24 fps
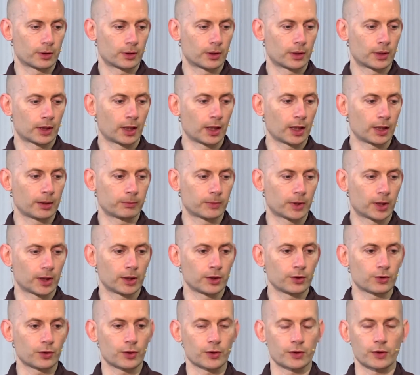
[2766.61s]
the name, the
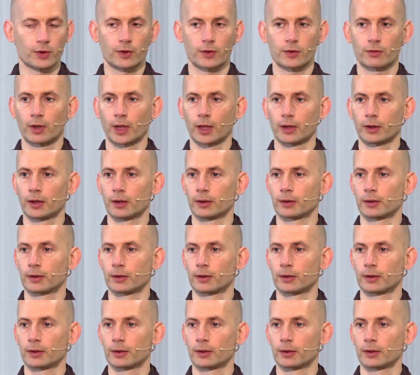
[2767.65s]
hindrances, right?